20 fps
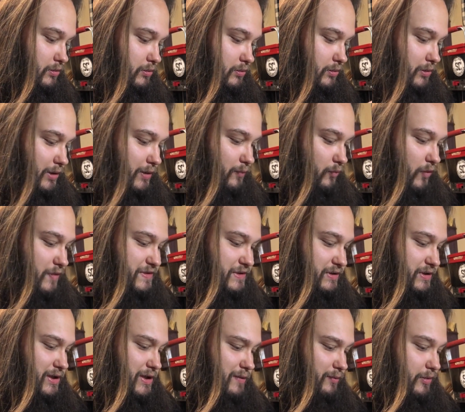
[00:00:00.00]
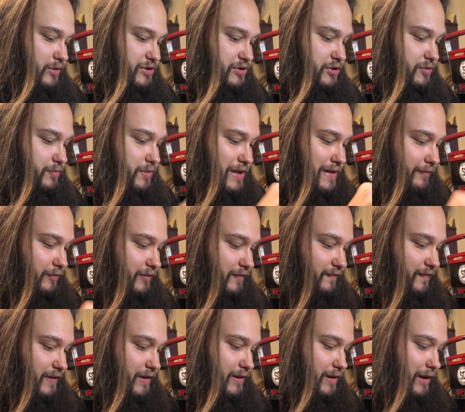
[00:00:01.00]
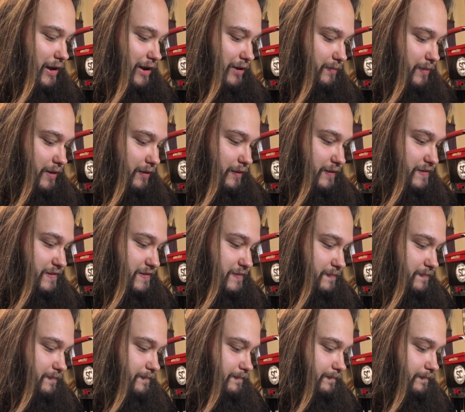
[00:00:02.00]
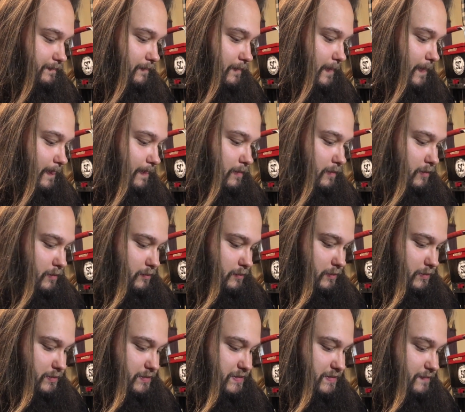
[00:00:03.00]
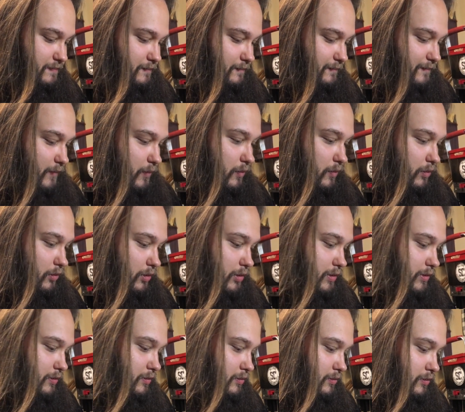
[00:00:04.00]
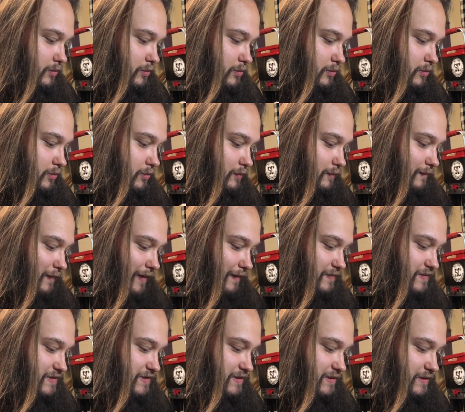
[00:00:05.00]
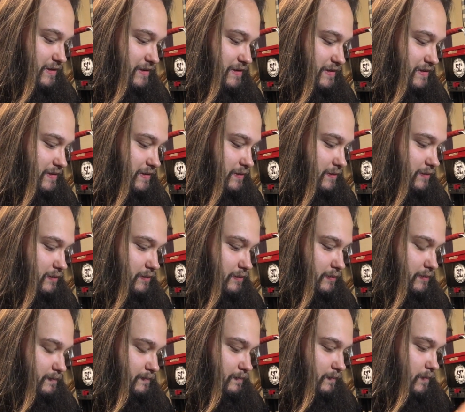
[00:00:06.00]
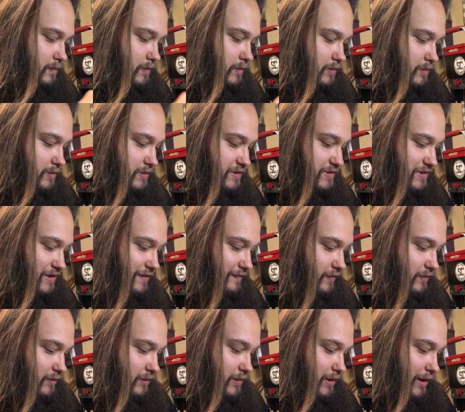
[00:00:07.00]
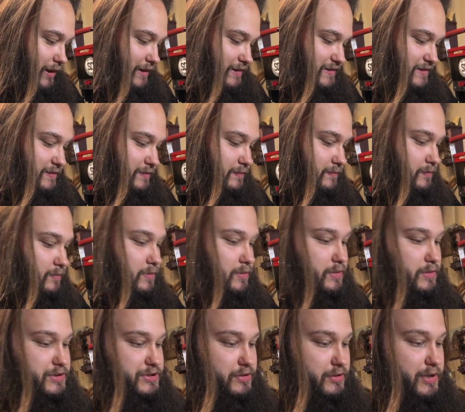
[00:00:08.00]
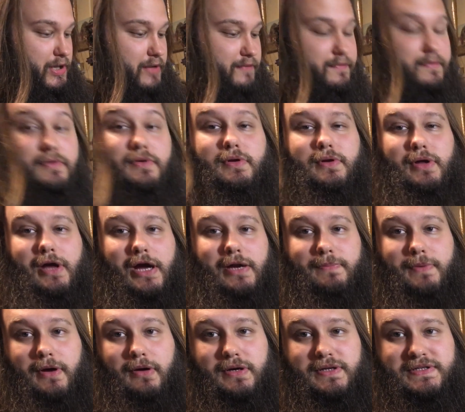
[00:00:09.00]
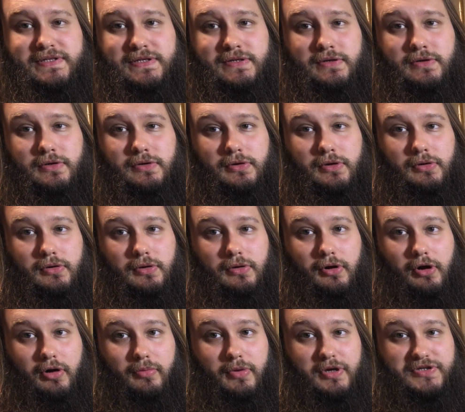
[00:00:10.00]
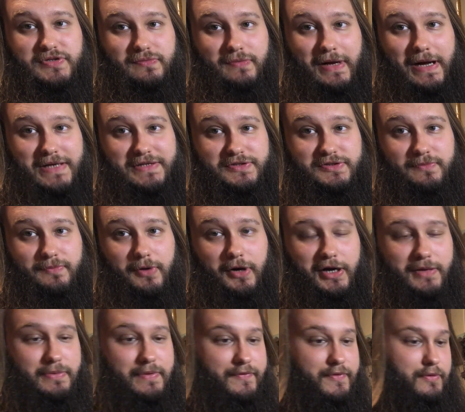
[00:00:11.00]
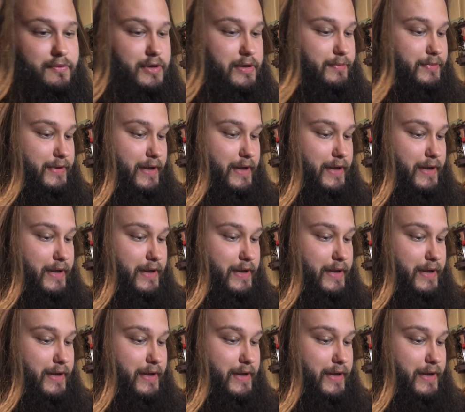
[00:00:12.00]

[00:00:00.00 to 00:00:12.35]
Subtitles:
And once again, we should be able to fit 8 pellets. There's 4, 5, 6, 7, 8. Sure enough, 8 pellets, almost right to the bottom of the crimp.